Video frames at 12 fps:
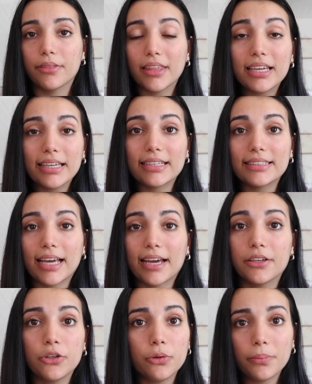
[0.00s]
thinking
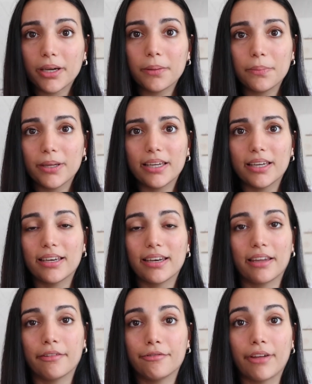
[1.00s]
that you might be in
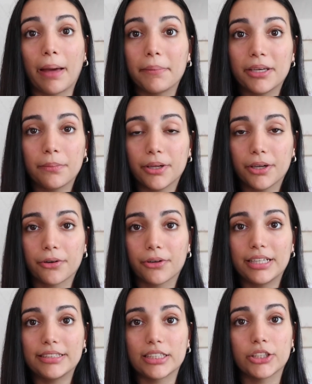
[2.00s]
a famine
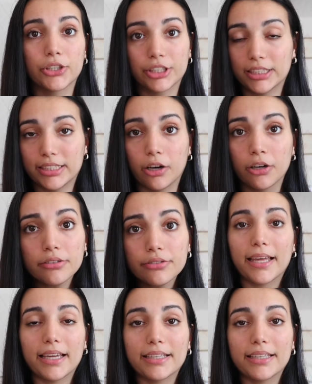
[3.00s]
period yourself